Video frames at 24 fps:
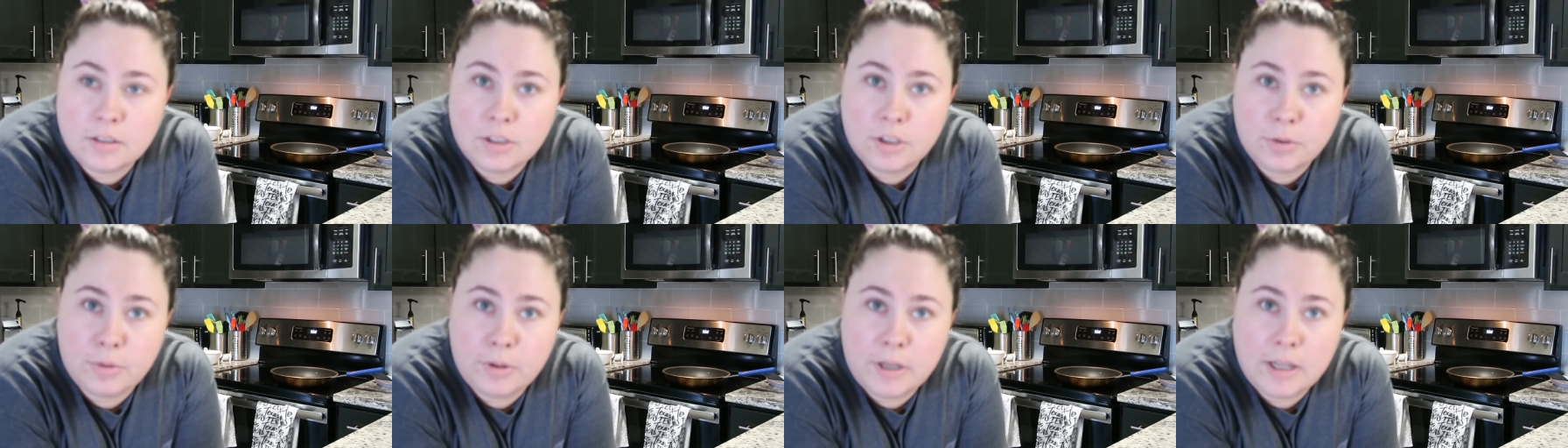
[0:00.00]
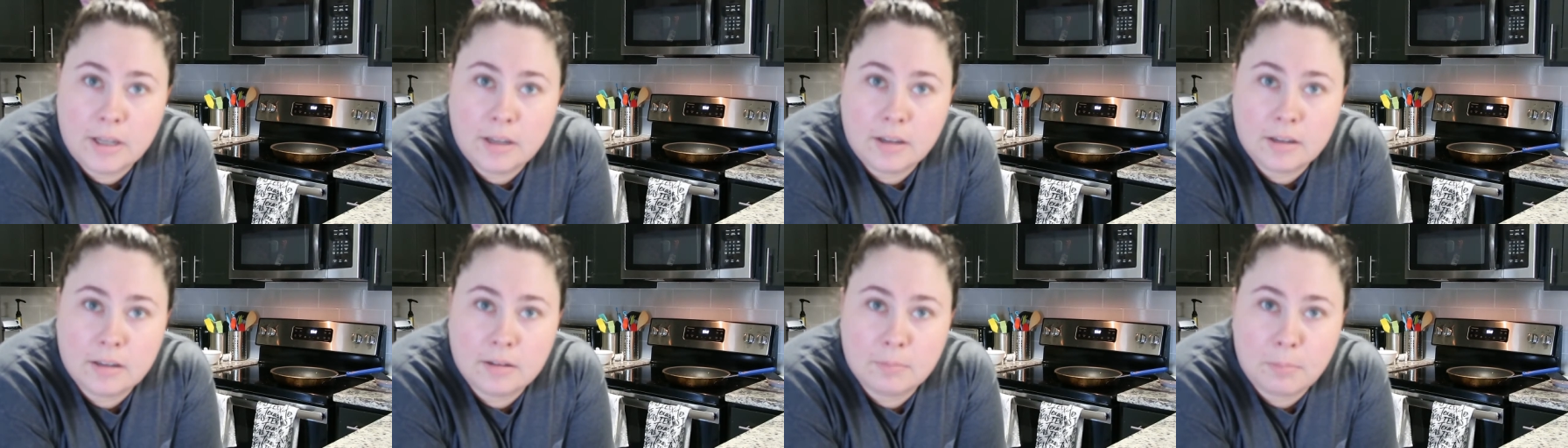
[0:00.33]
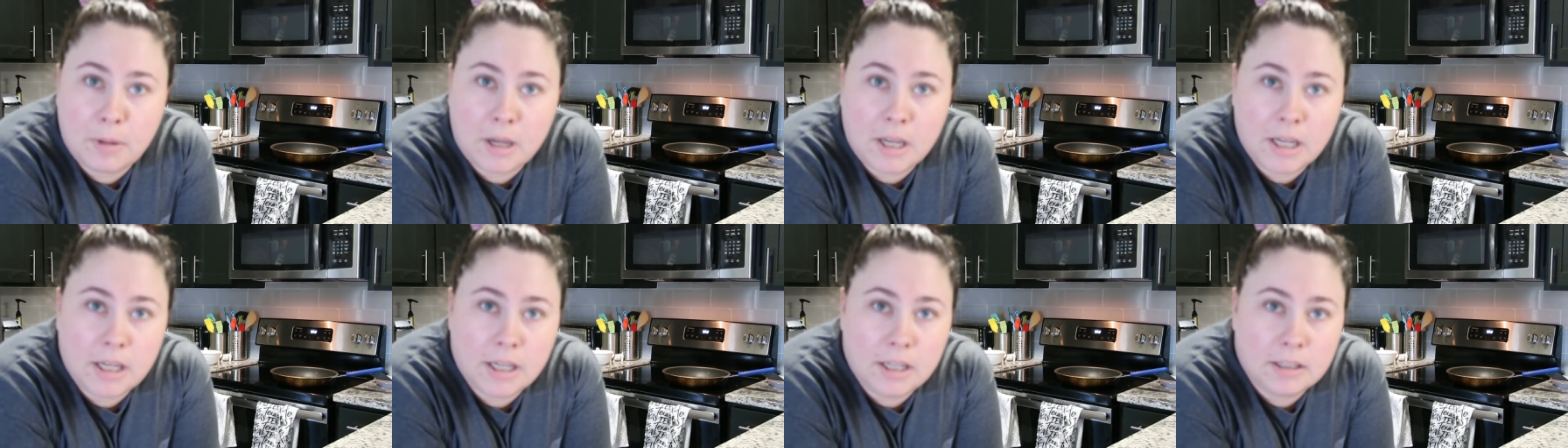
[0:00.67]
doing
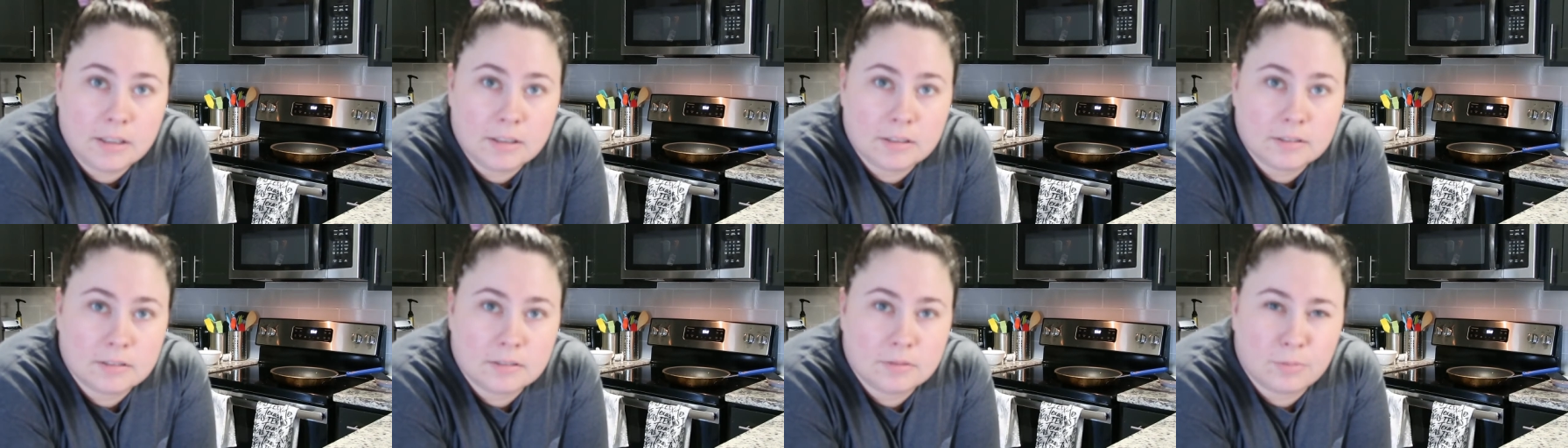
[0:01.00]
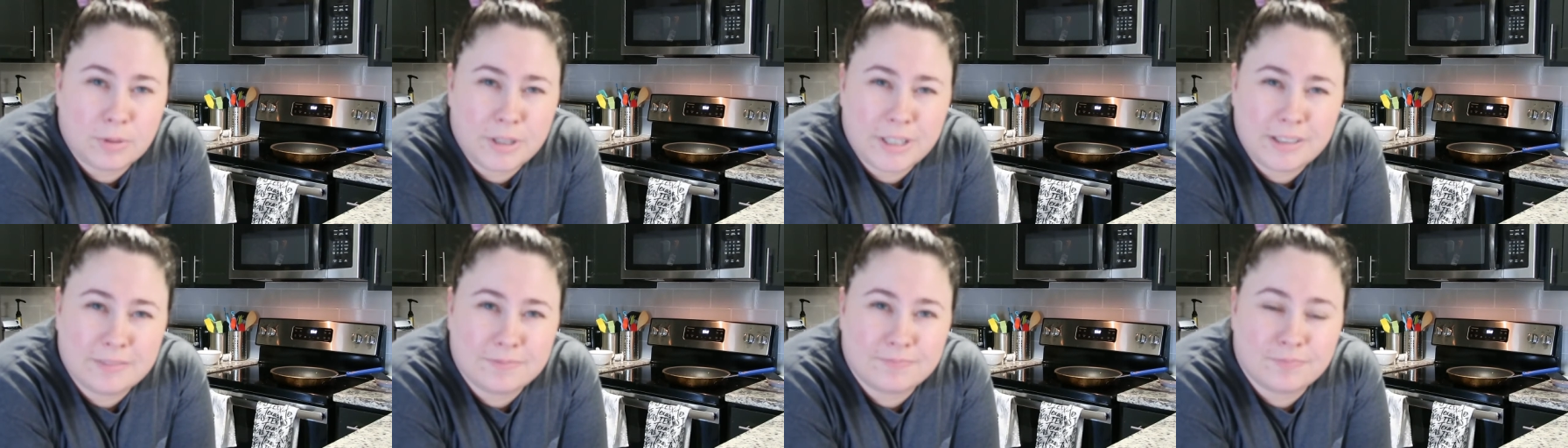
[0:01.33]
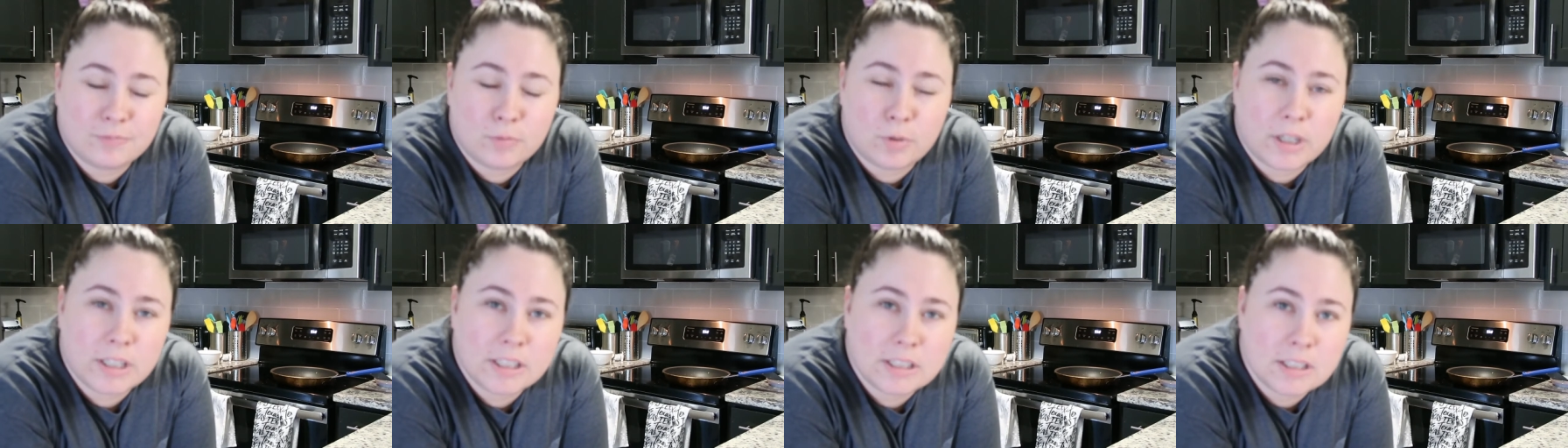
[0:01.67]
my, wait,
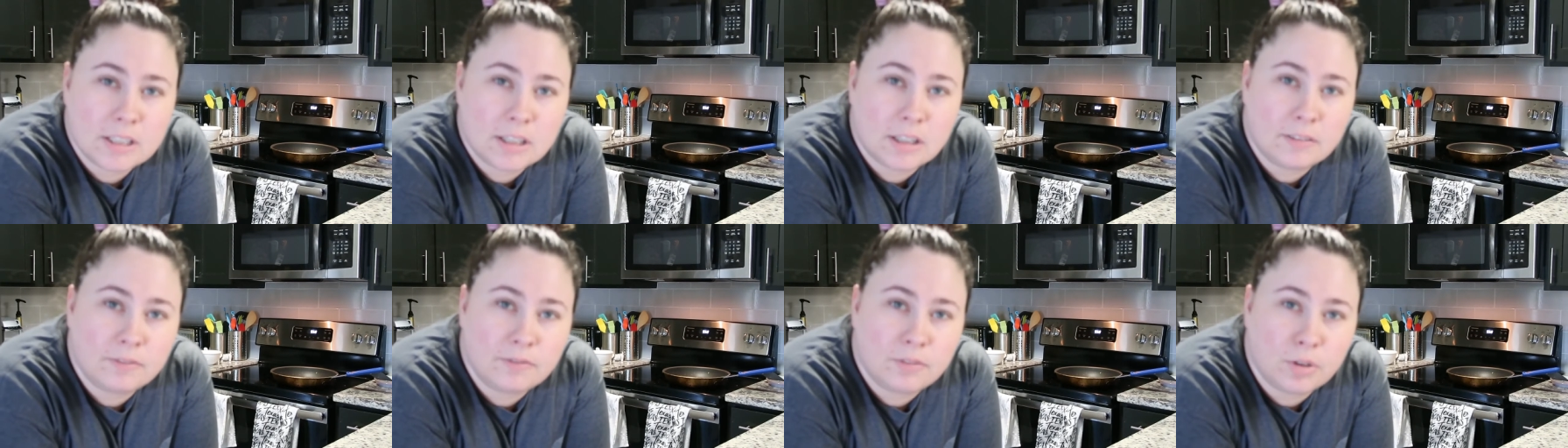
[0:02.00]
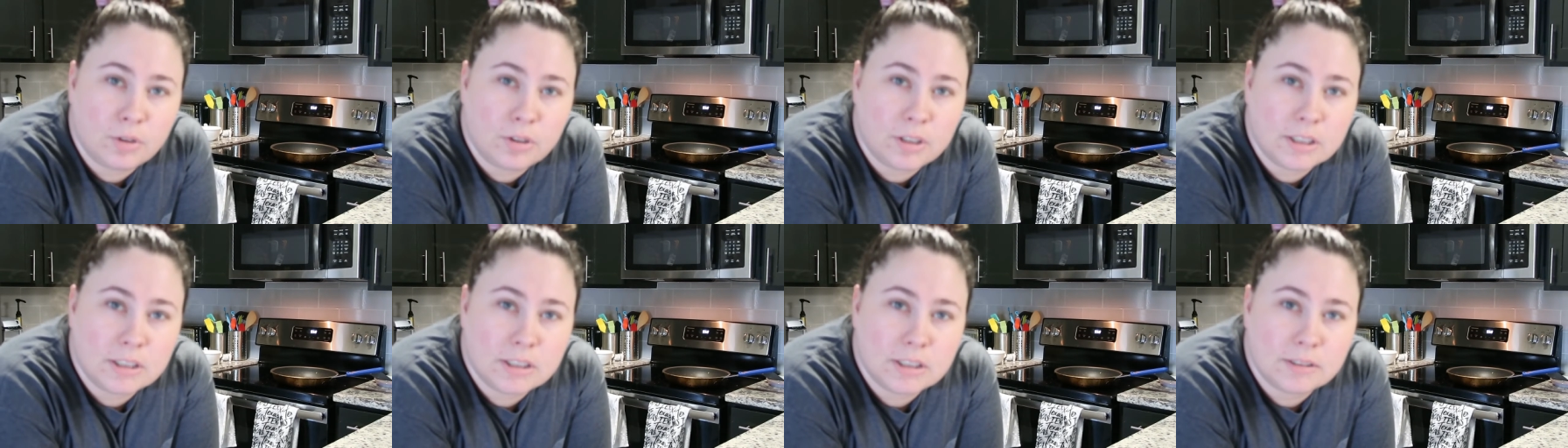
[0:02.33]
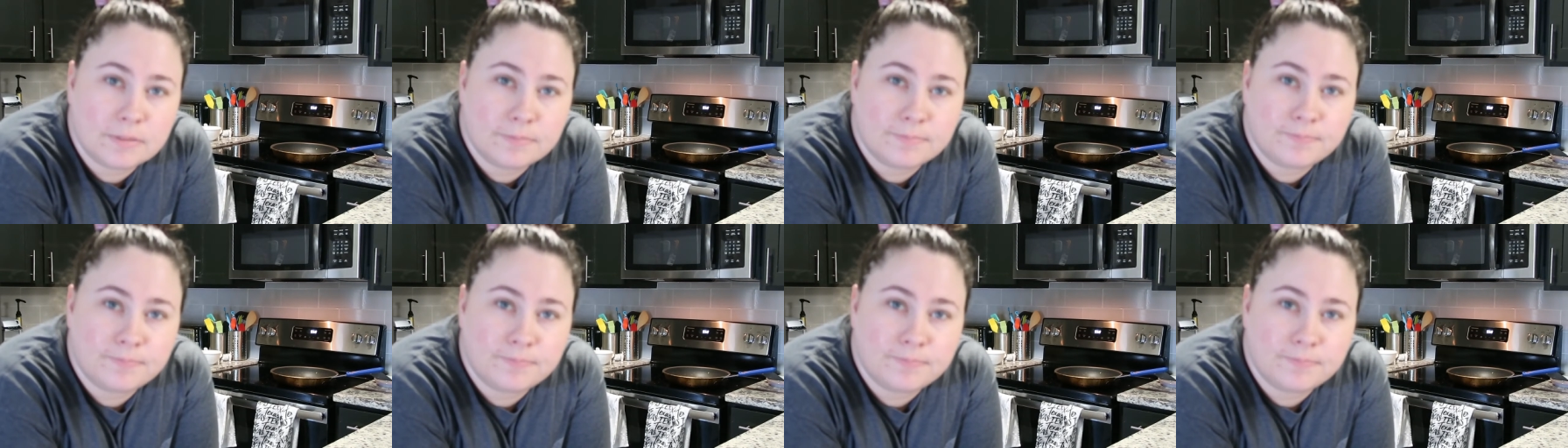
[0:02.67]
why is it not in focus?